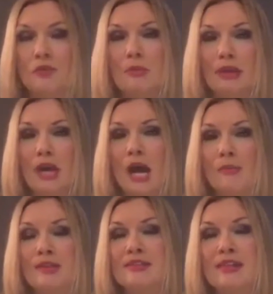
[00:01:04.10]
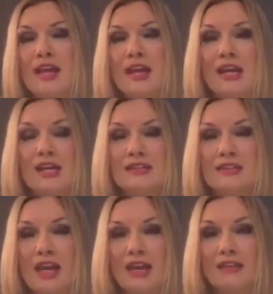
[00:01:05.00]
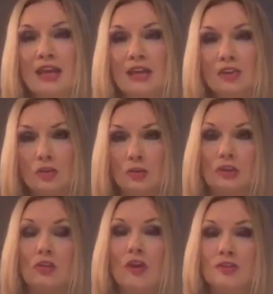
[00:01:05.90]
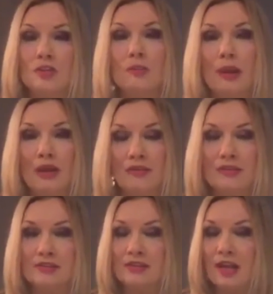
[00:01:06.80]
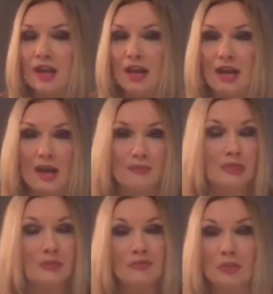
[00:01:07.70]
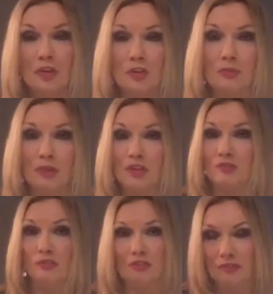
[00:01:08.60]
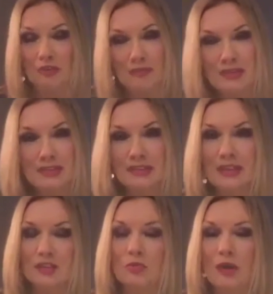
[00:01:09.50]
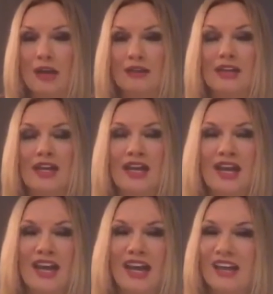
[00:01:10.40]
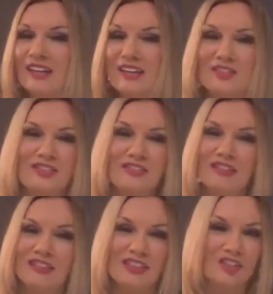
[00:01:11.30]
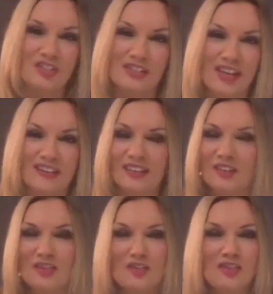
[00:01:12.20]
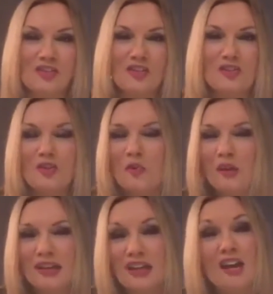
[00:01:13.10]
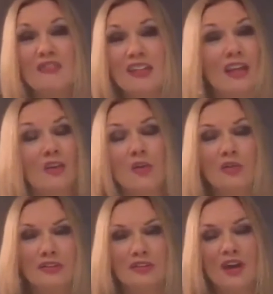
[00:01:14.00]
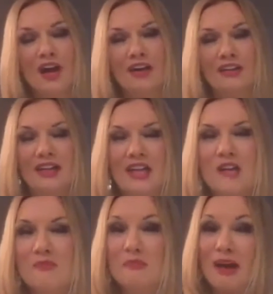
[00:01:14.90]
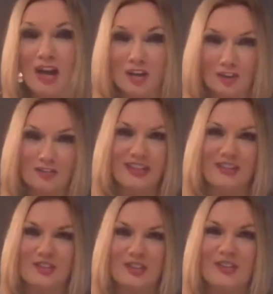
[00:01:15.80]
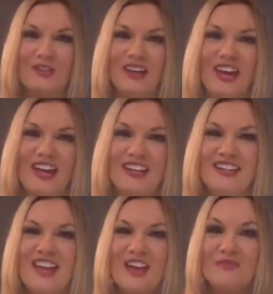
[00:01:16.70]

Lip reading: of you made comments saying that you had lost your parents. Some of you lost your parents very recently as well. And it's such a sad thing. There's no way to cover that hole in your heart. But my heart goes out to you, and